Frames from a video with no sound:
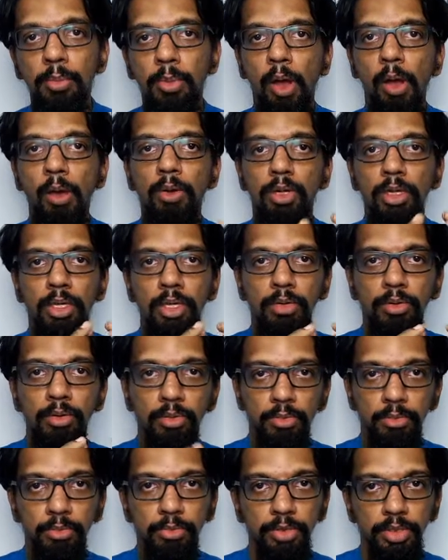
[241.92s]
about
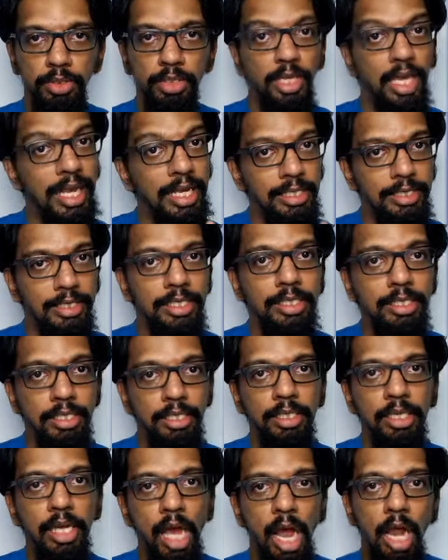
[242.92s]
the
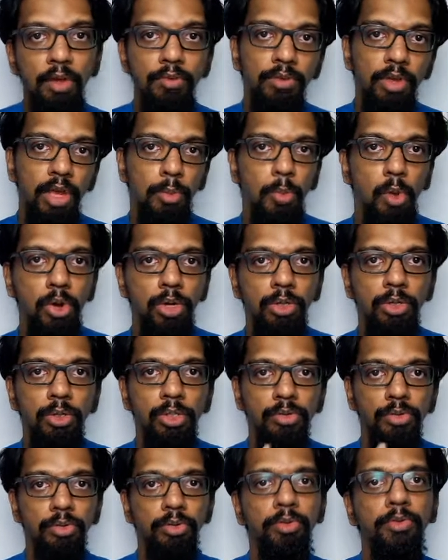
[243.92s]
existing hardware
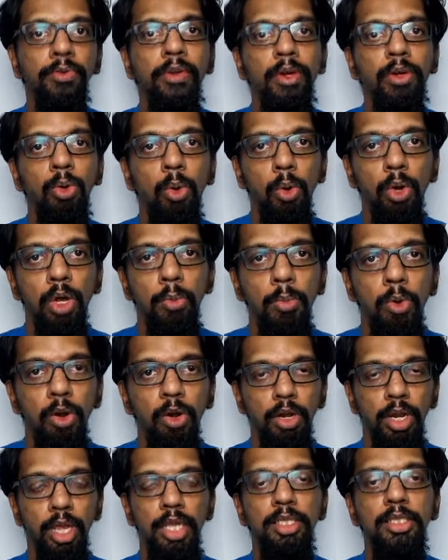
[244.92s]
modules. We will talk
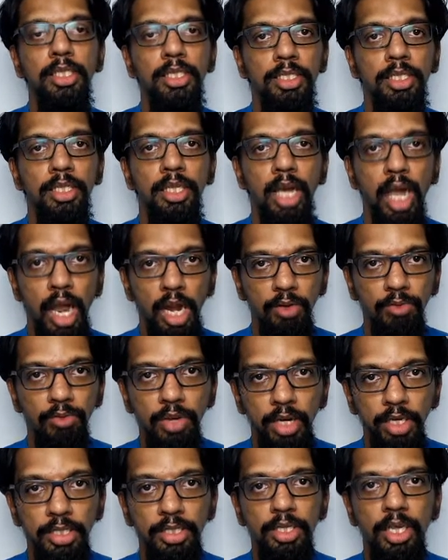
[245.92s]
about existing
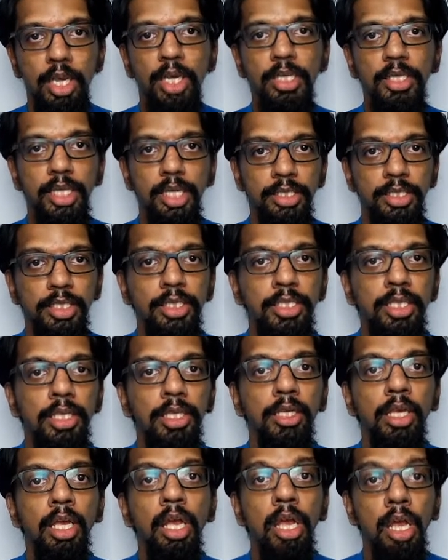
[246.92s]
hardware designs,
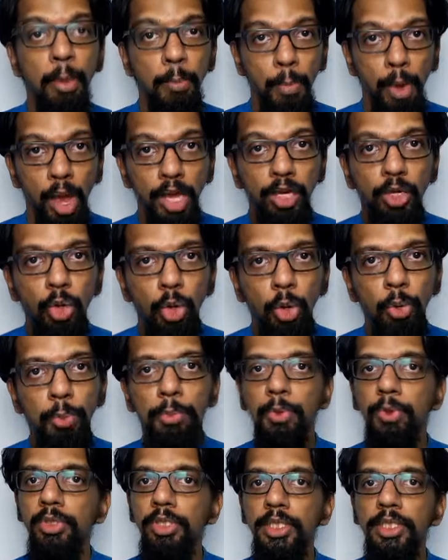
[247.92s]
existing
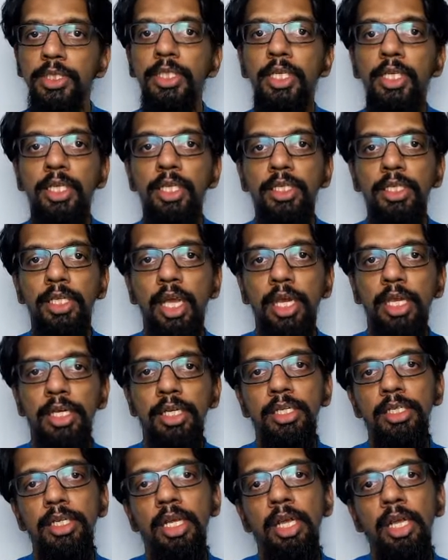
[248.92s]
microprocessor
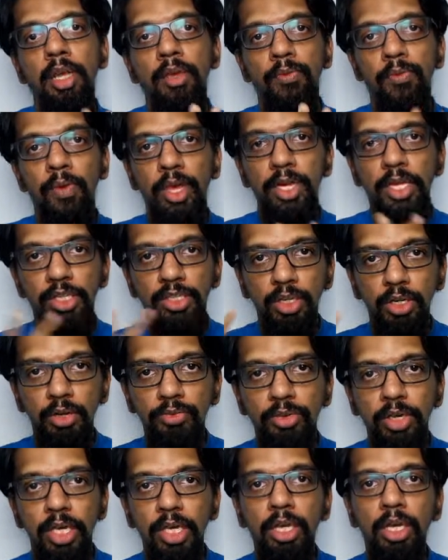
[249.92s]
designs, various sort
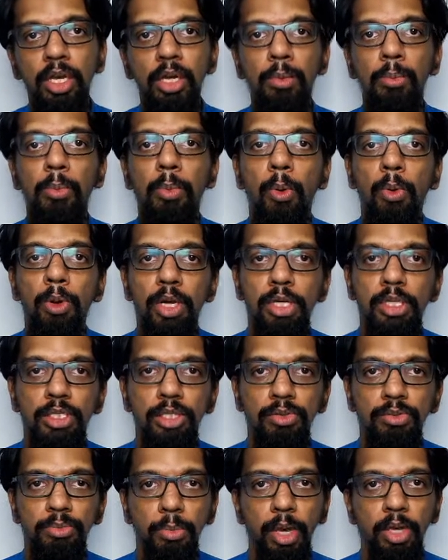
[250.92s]
of key components
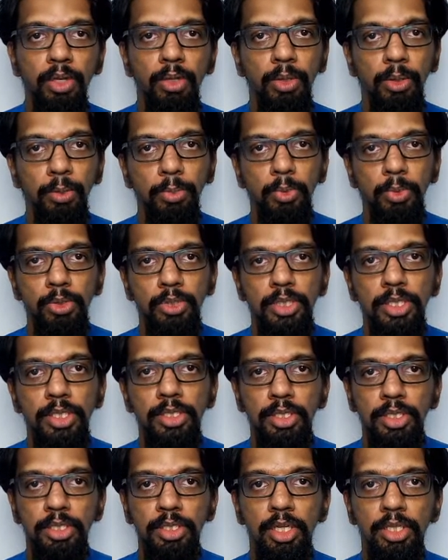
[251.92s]
of
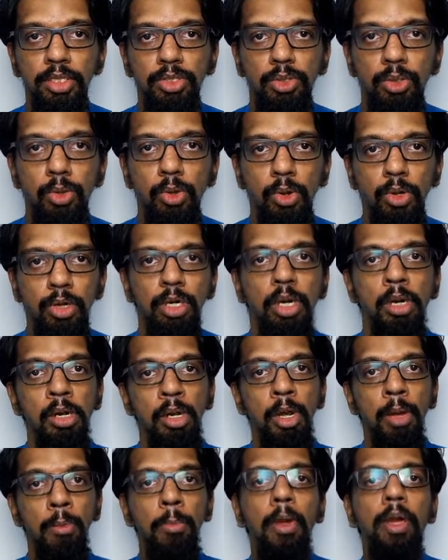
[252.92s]
microprocessors, and so on.
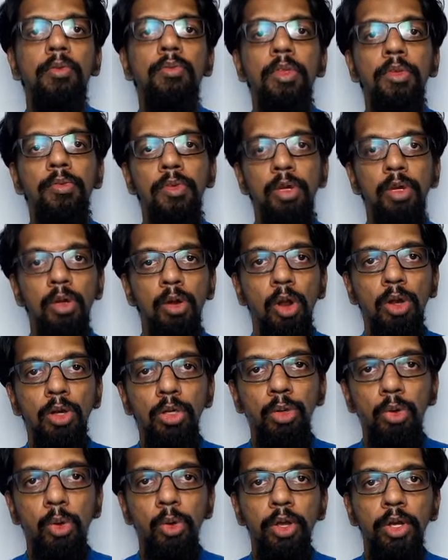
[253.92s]
But we will
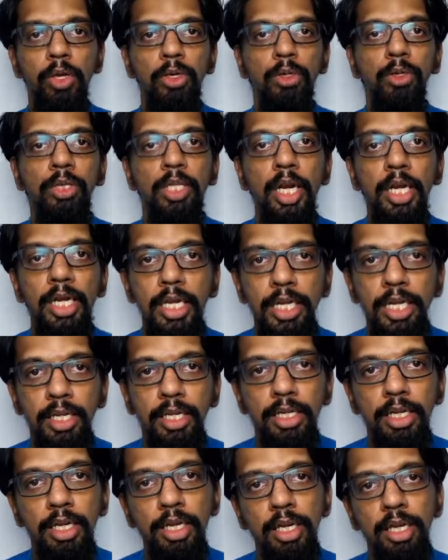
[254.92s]
not go into the
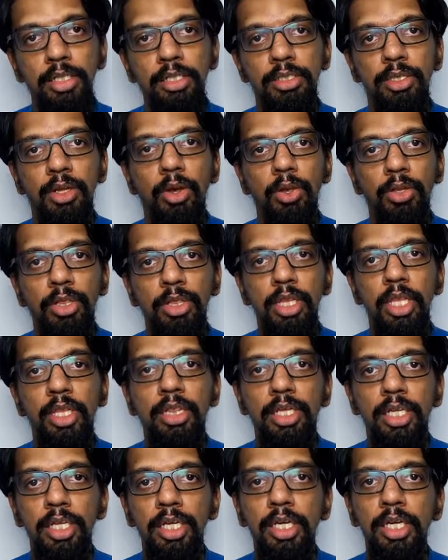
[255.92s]
details or the
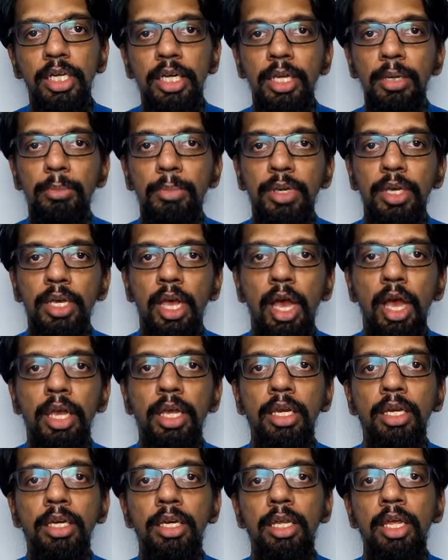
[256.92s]
theory
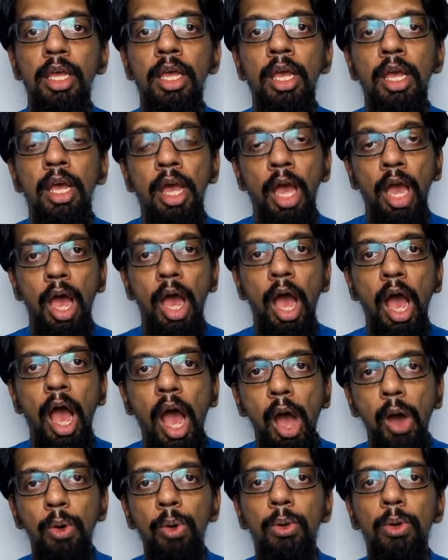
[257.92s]
behind
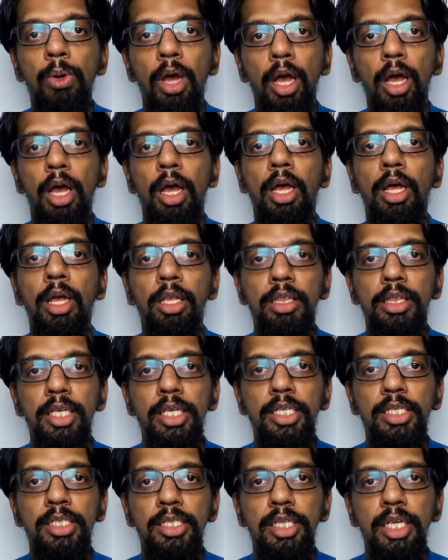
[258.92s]
how
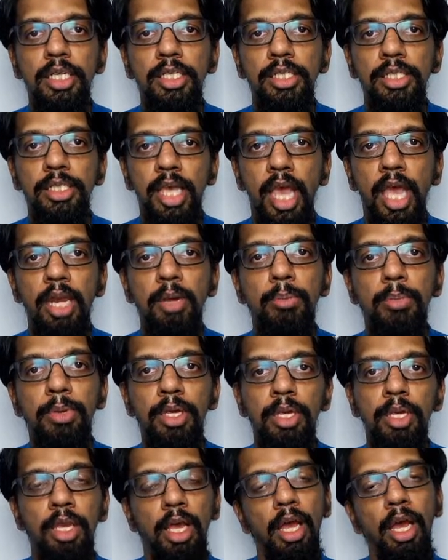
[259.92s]
these things can
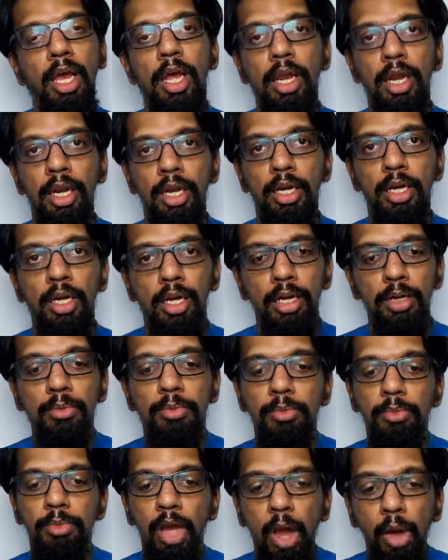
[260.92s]
be,
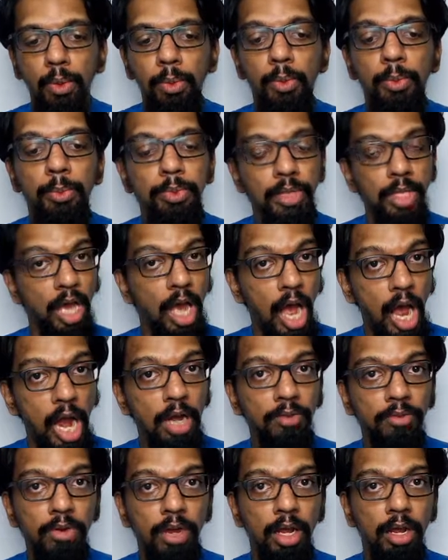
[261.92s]
how the
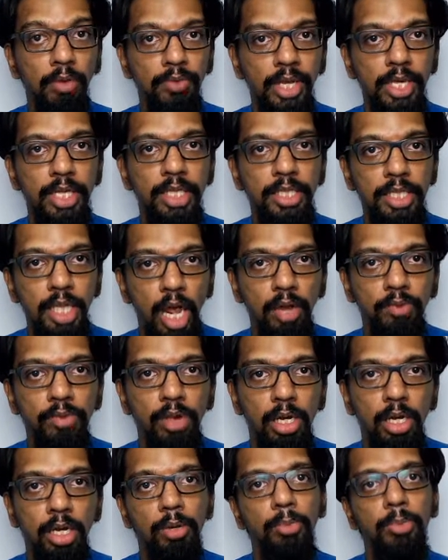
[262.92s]
various
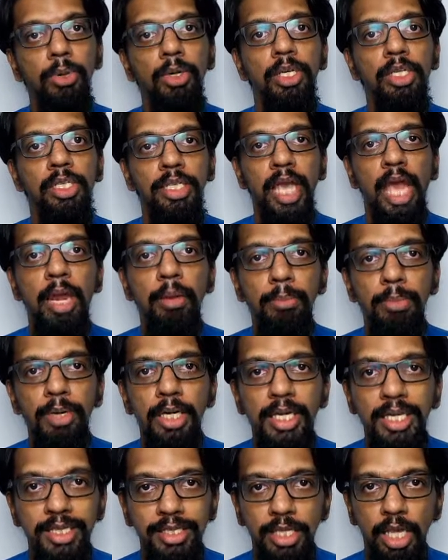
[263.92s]
hardware components can be
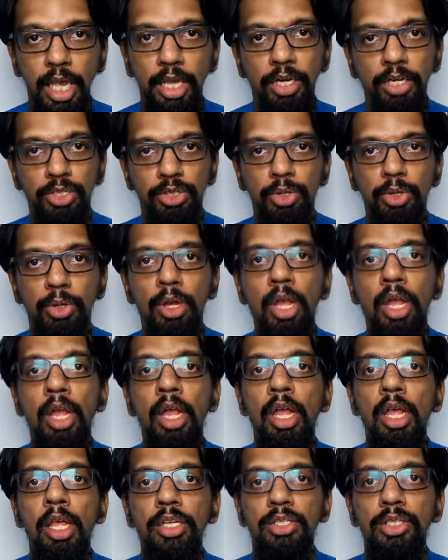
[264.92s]
designed.
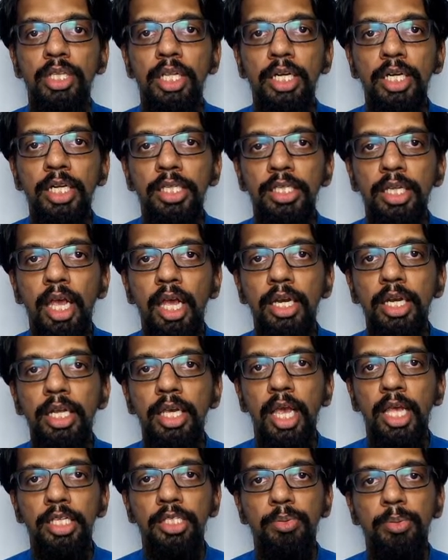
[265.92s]
So the
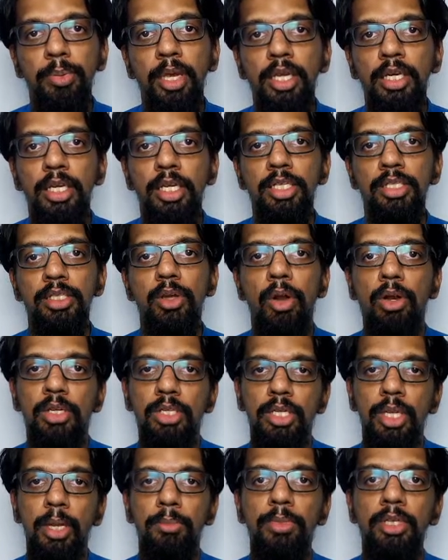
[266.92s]
designing aspect is
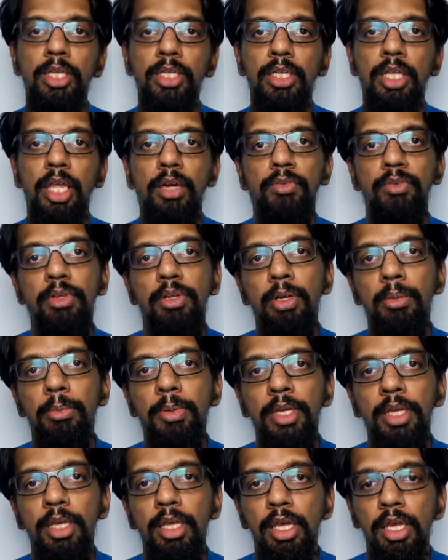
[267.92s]
not something that we will
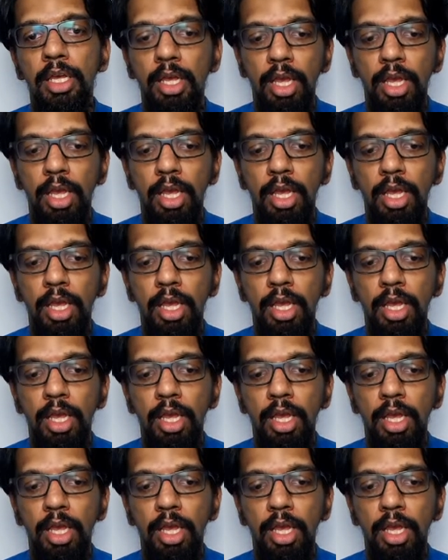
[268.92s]
be